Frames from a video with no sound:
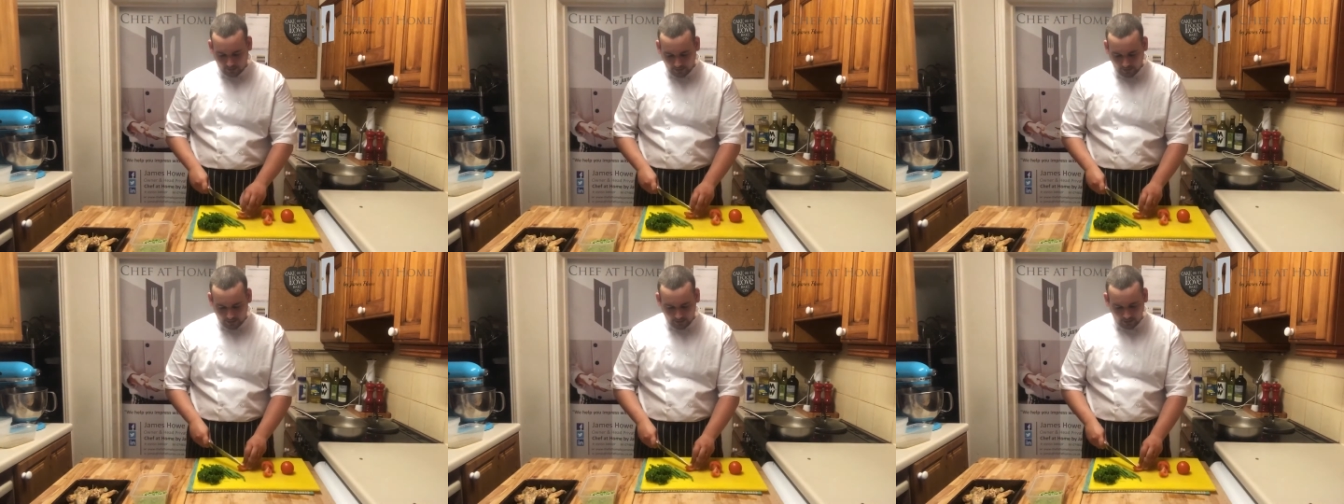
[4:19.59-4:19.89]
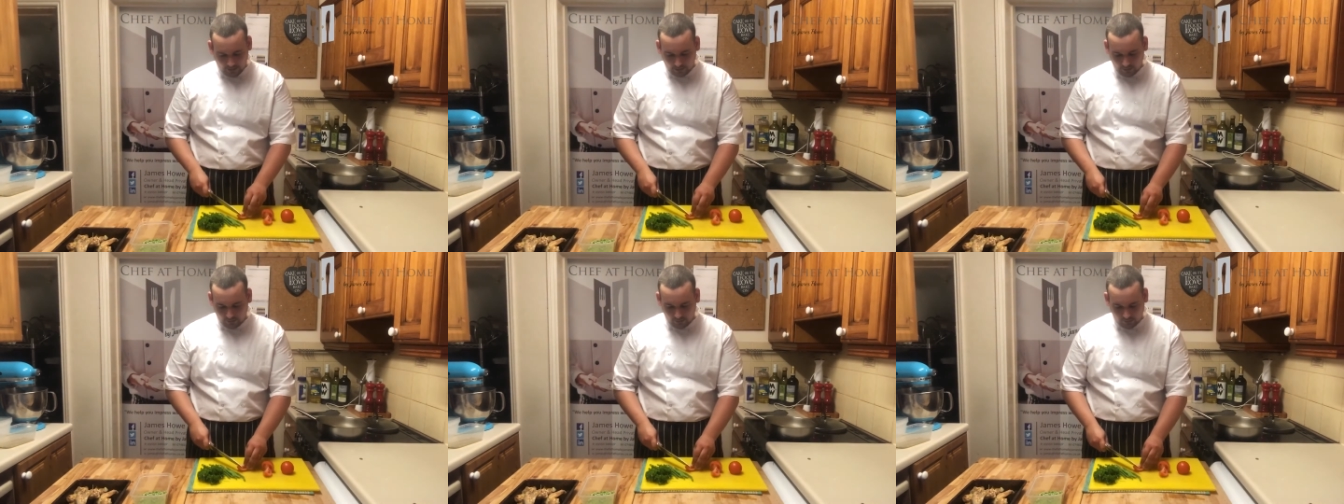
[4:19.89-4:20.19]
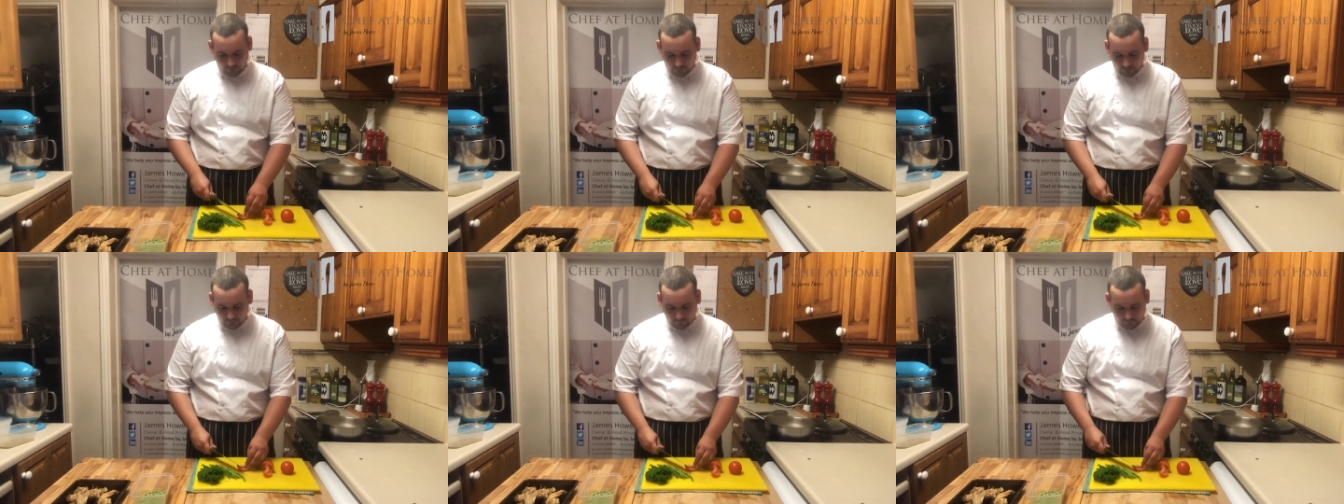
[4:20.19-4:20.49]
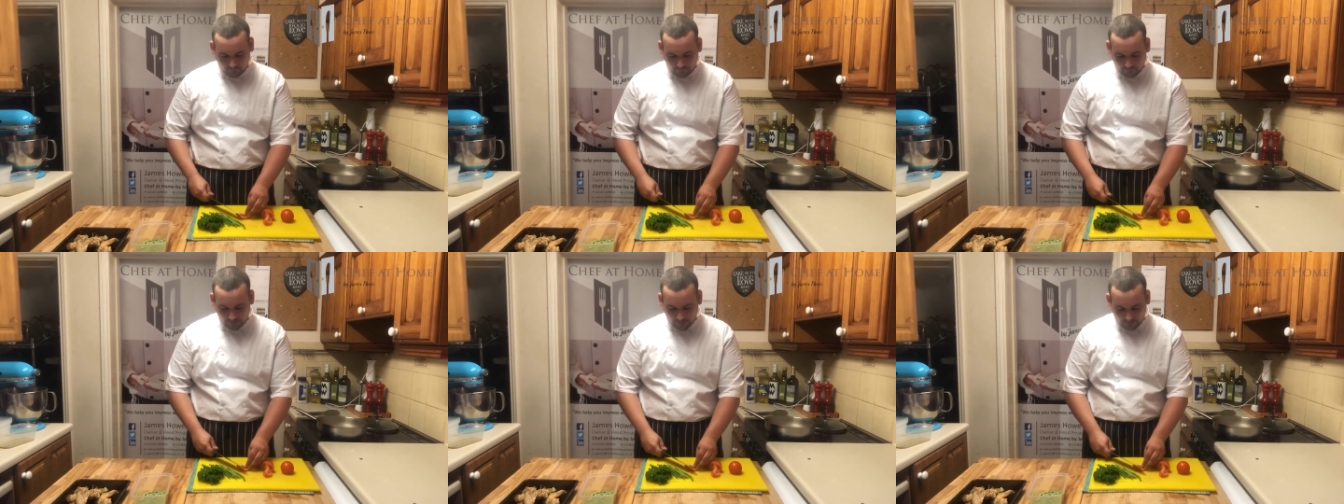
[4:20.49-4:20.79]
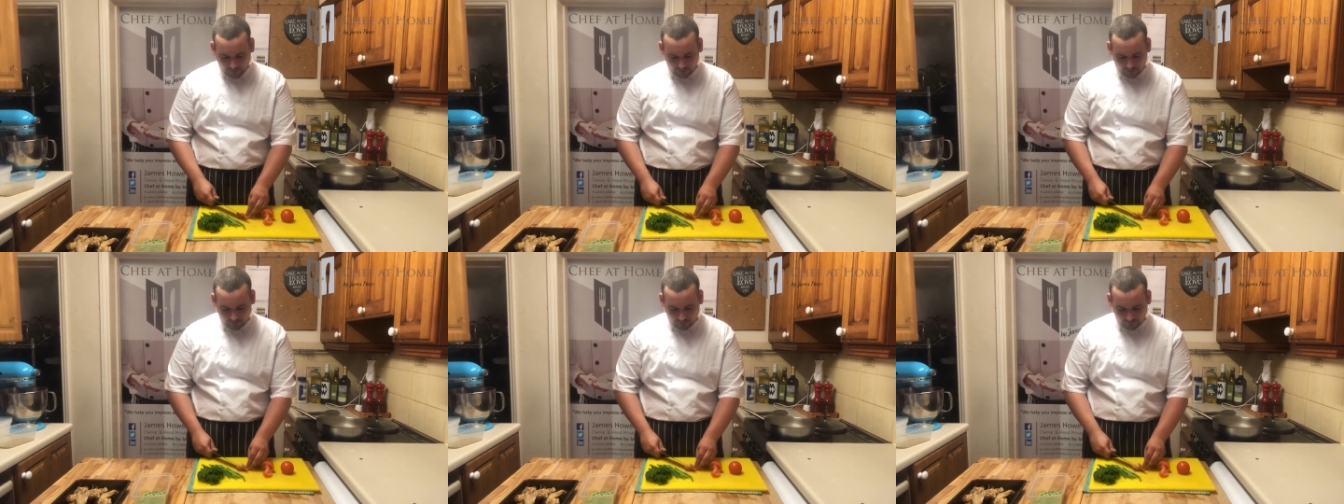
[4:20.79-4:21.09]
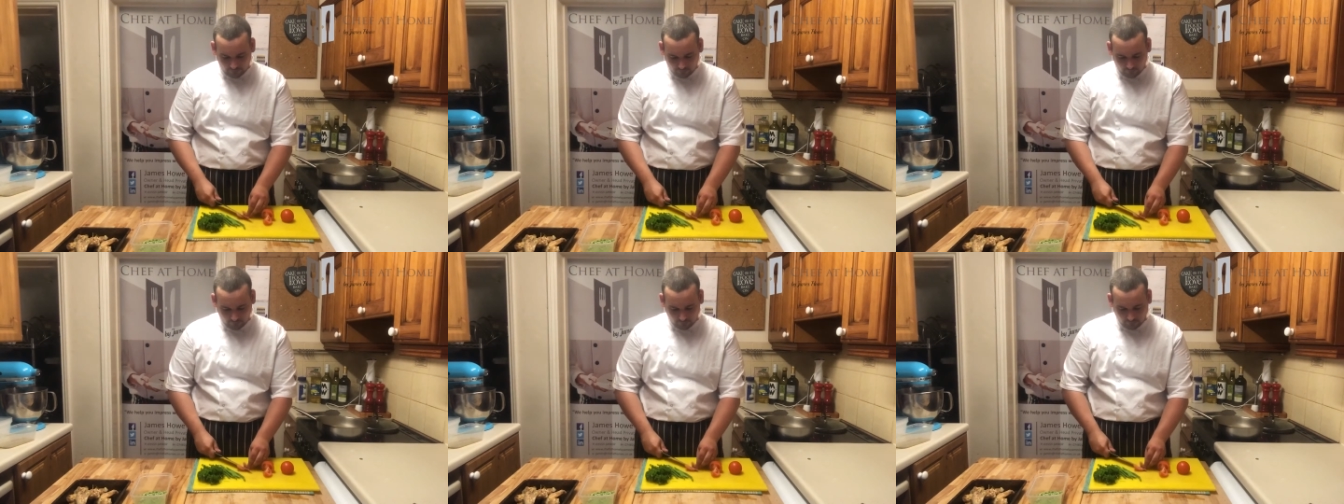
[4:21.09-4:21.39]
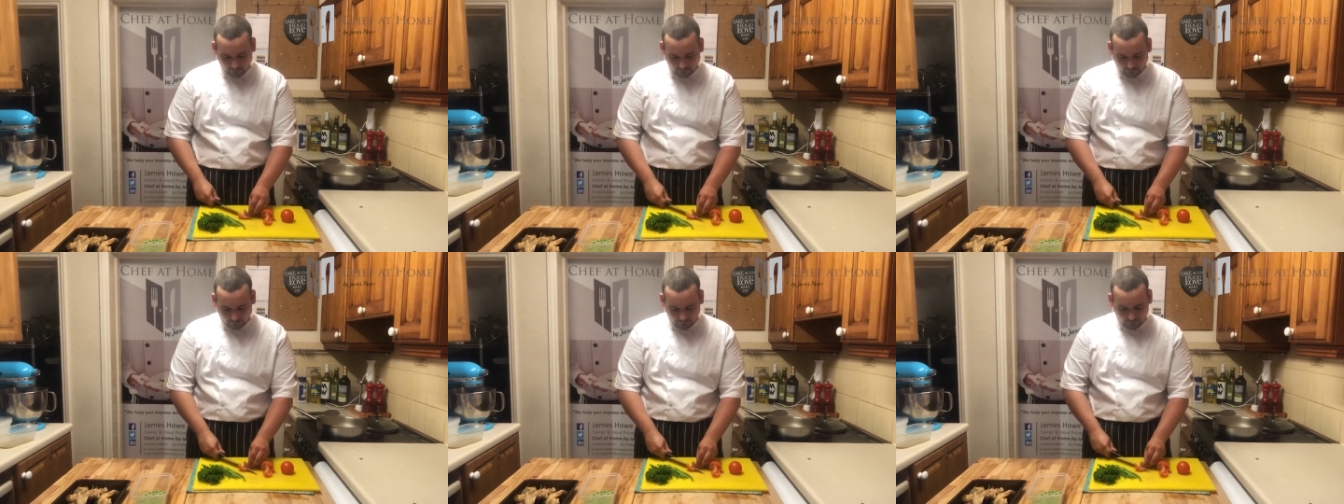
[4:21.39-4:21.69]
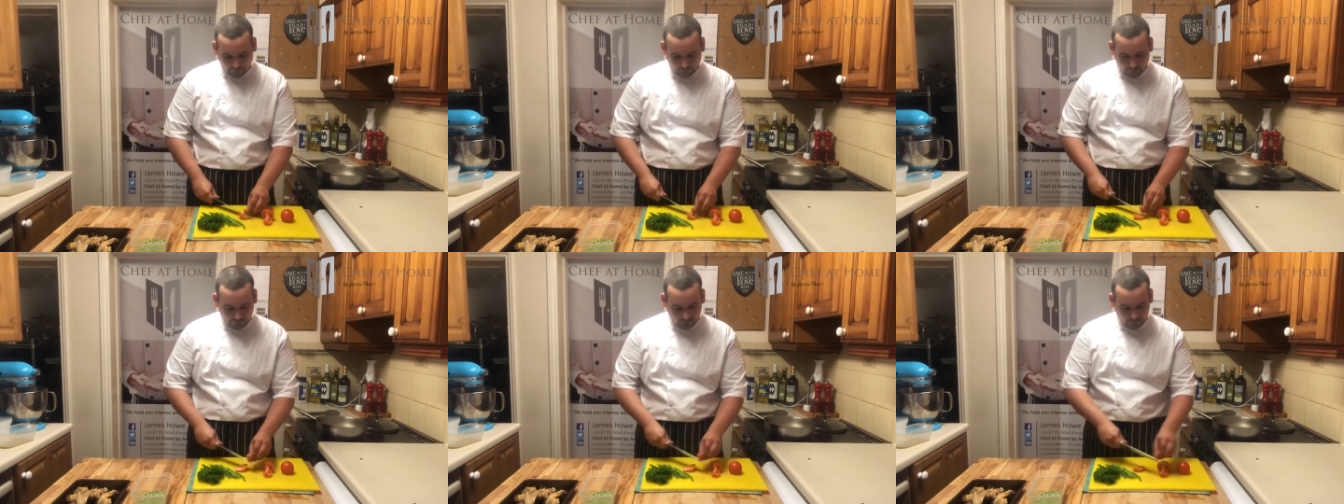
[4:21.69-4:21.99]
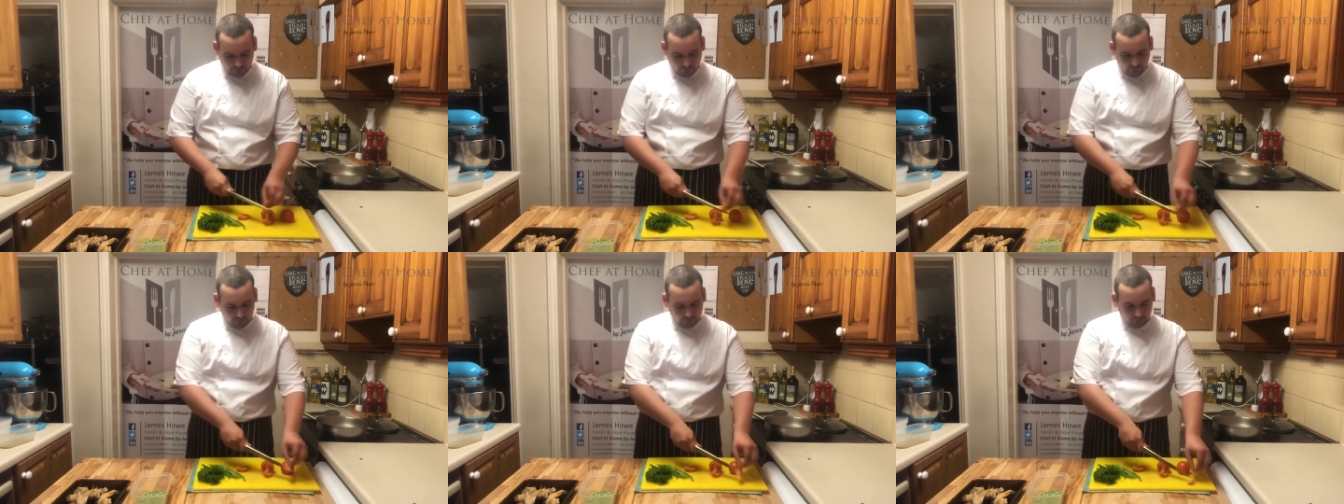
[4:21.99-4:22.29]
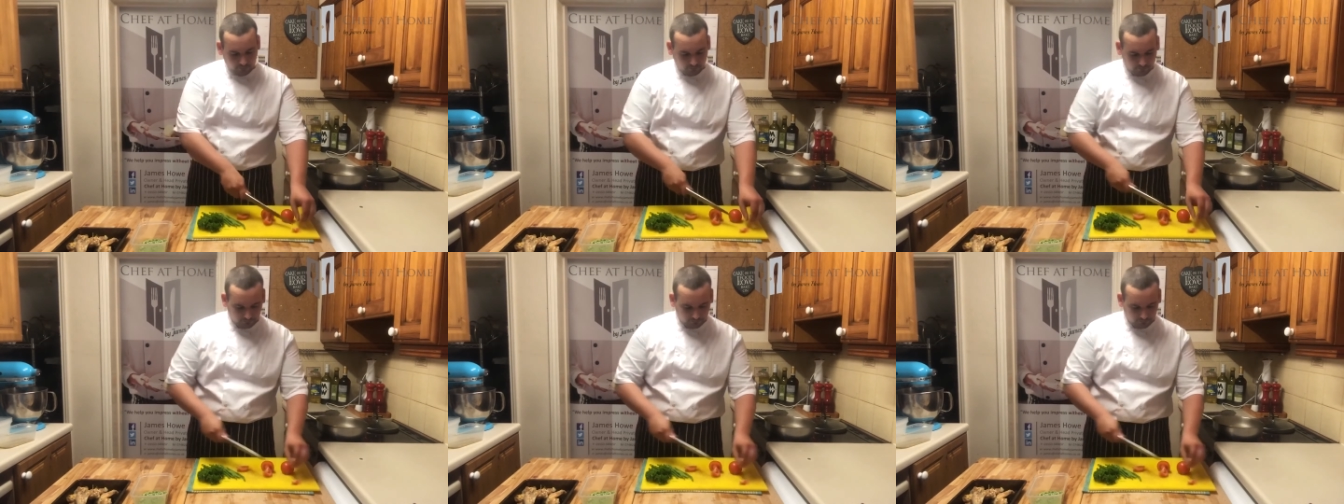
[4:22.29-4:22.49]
Any colourful veg will do the job.